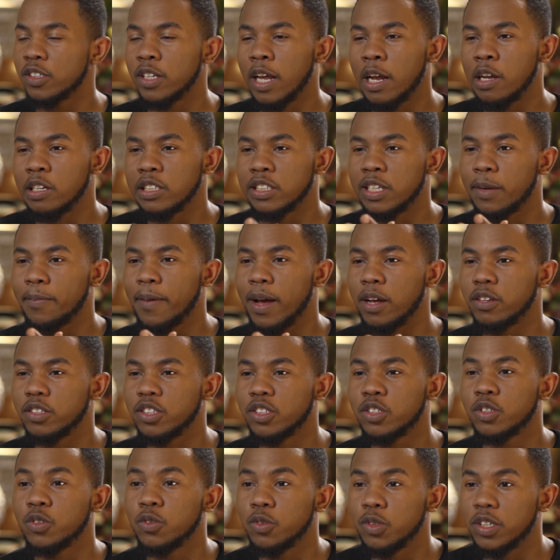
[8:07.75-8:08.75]
it's about
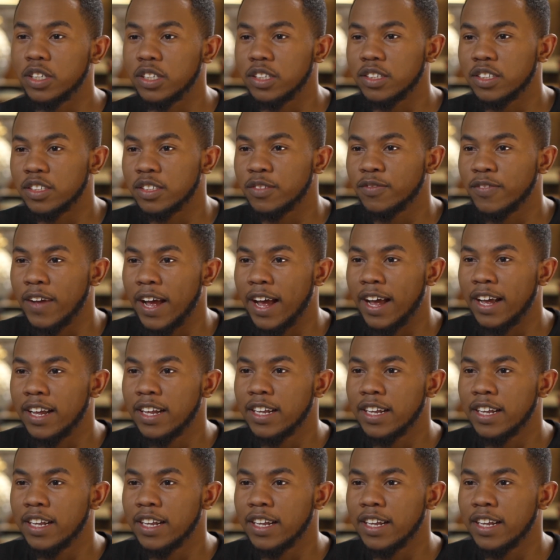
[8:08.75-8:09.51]
students that